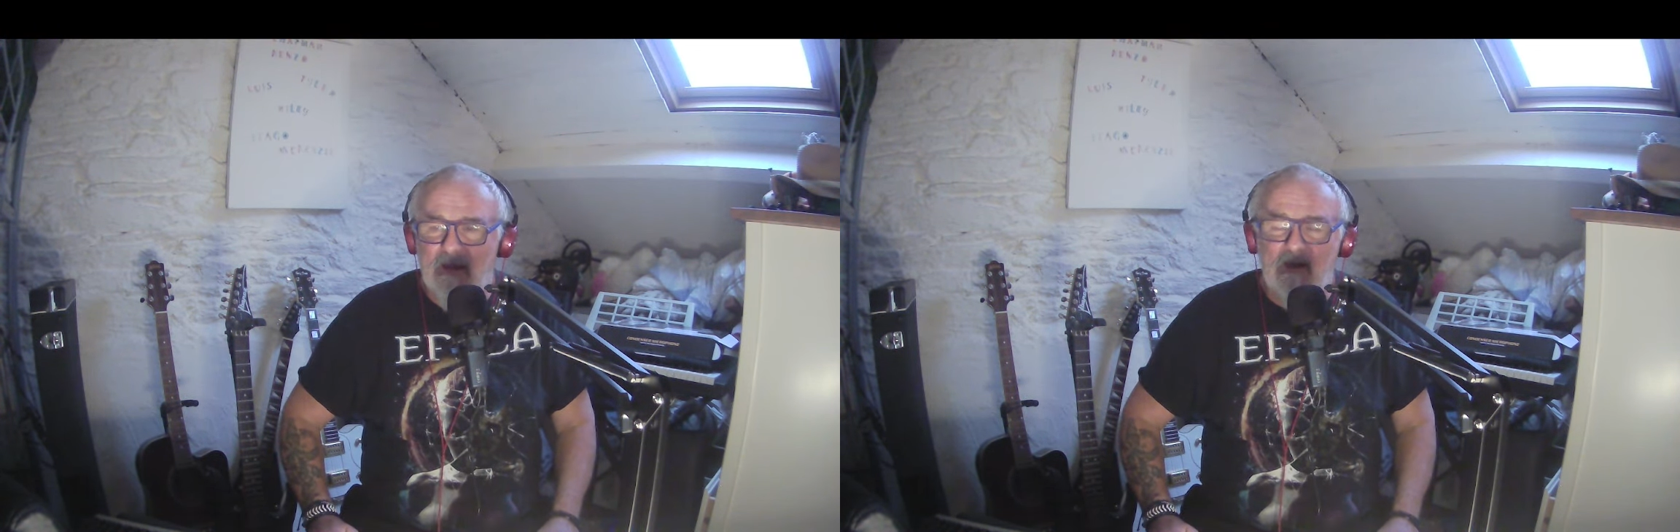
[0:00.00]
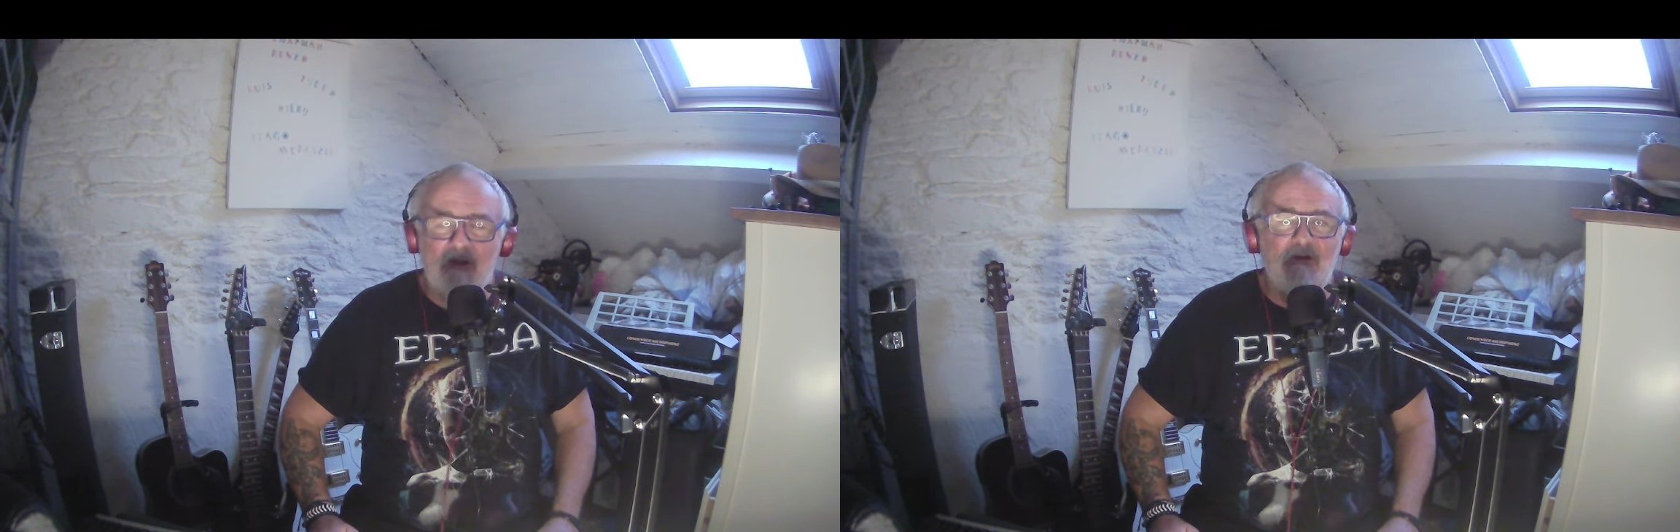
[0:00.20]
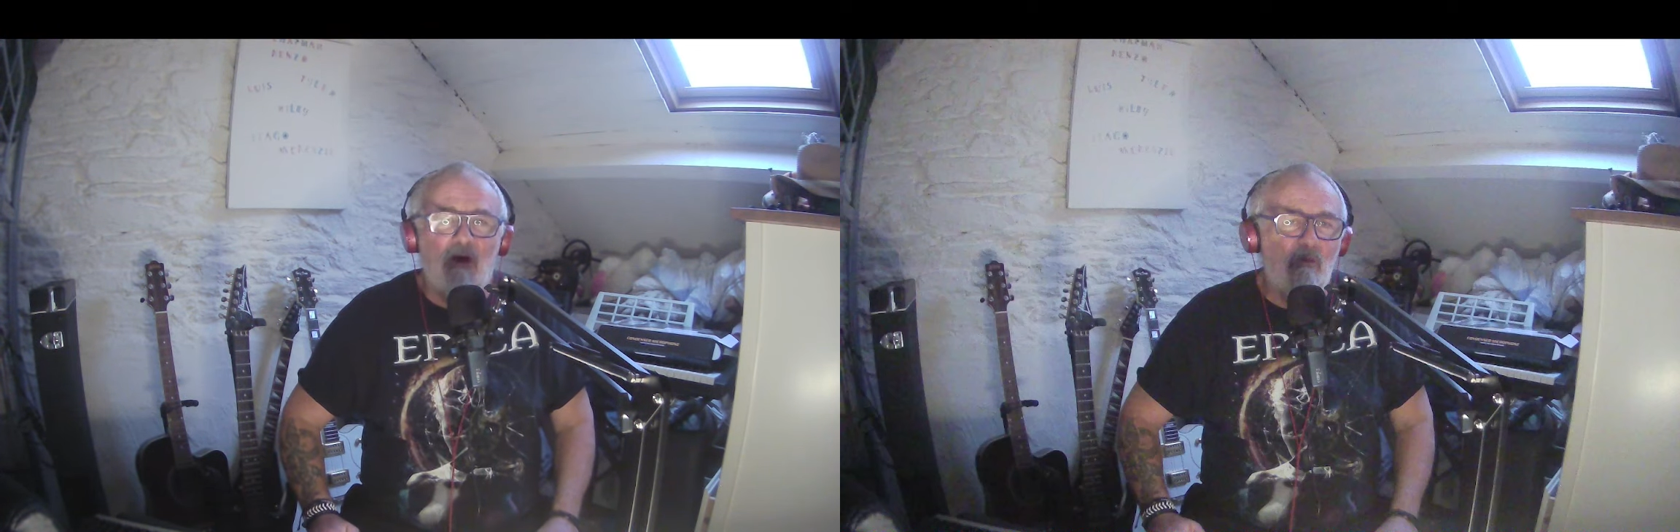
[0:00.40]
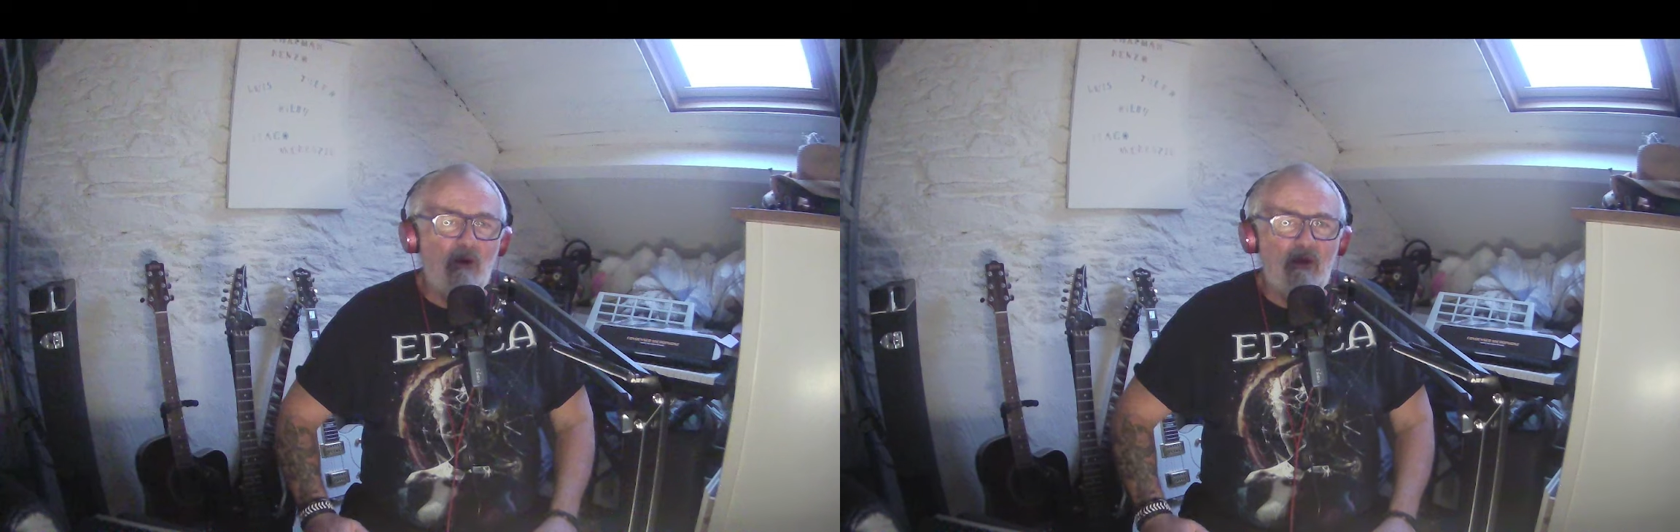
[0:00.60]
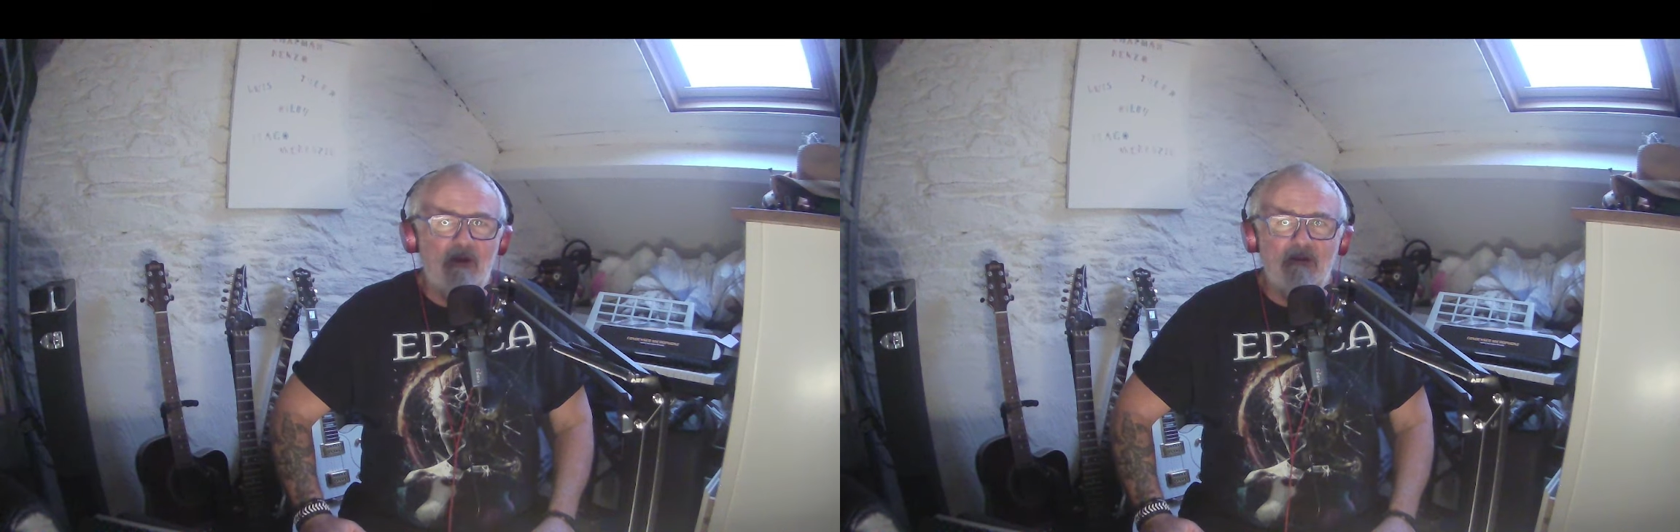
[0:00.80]
In a time
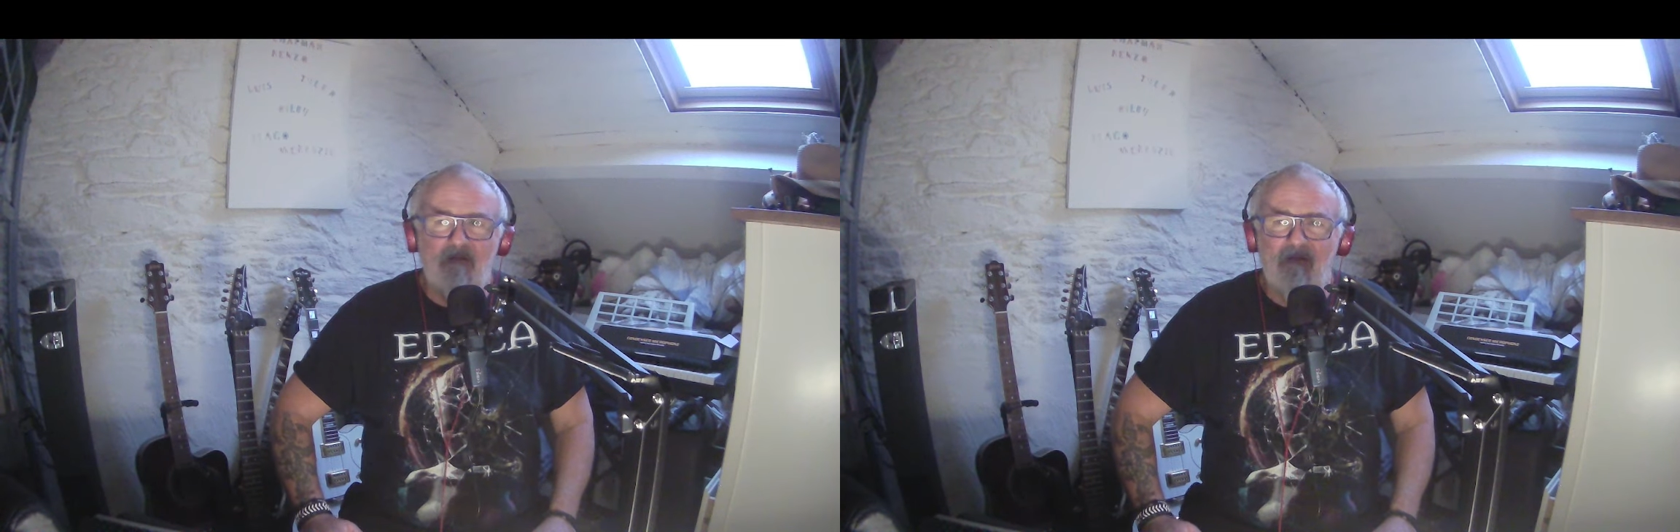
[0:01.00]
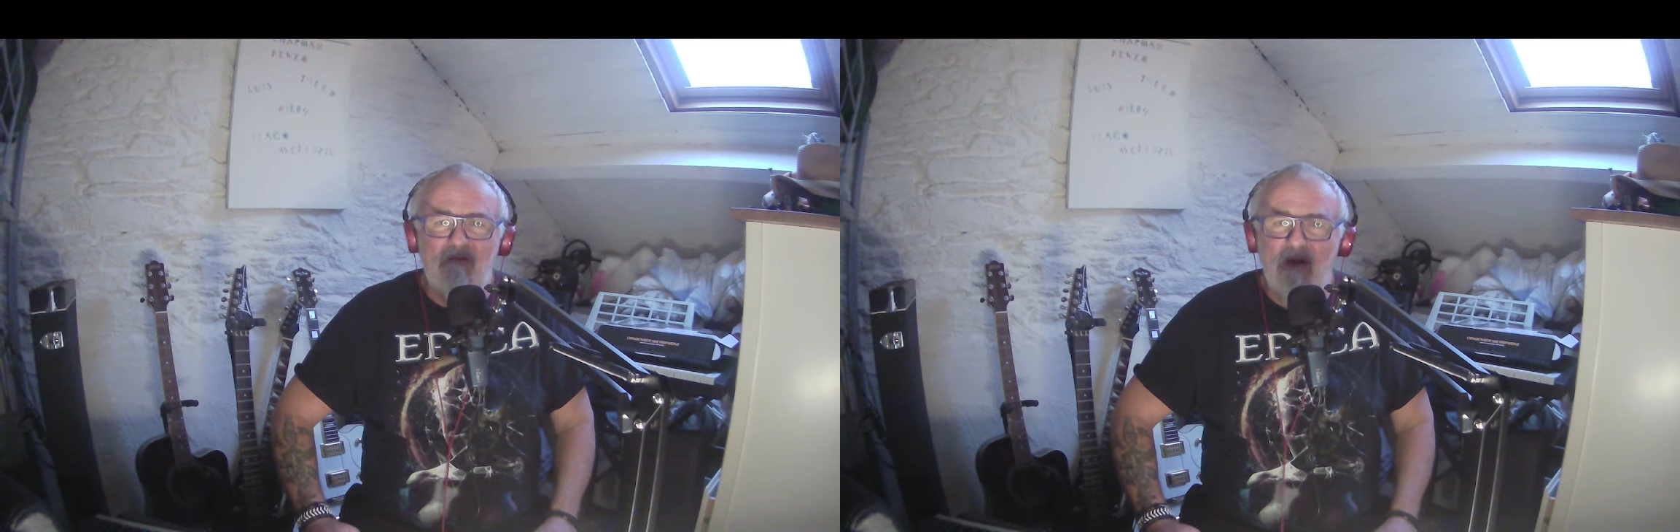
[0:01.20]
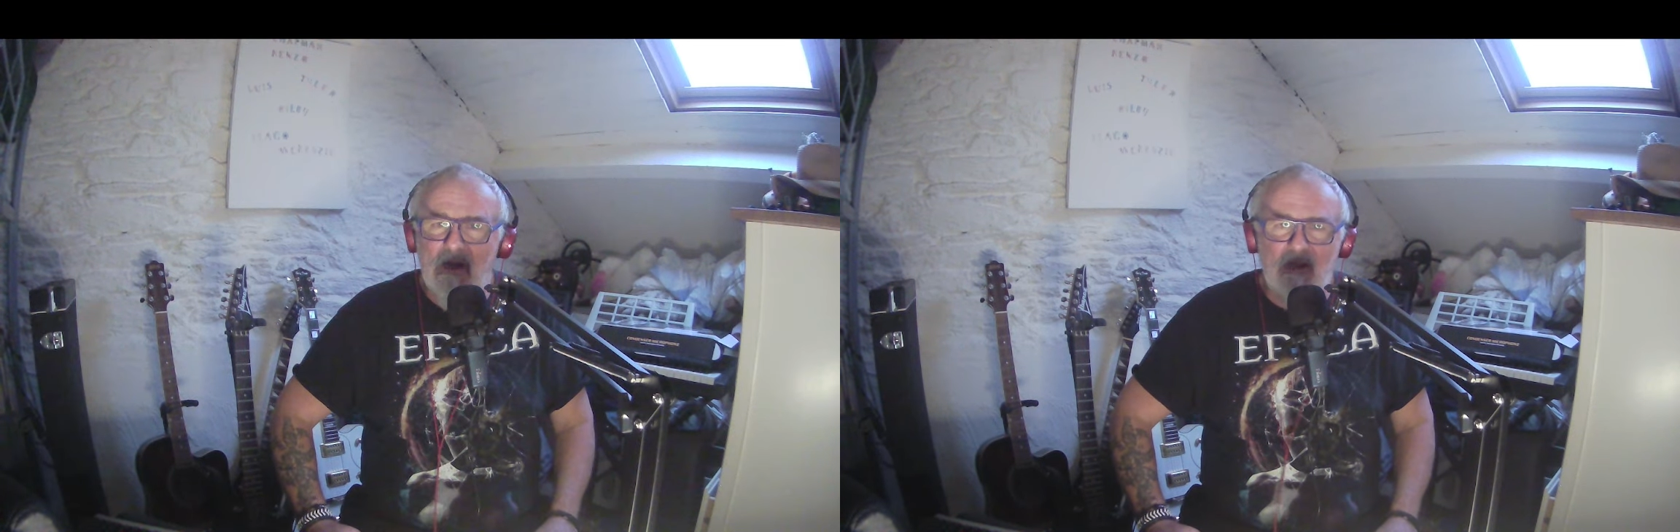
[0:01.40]
where there's very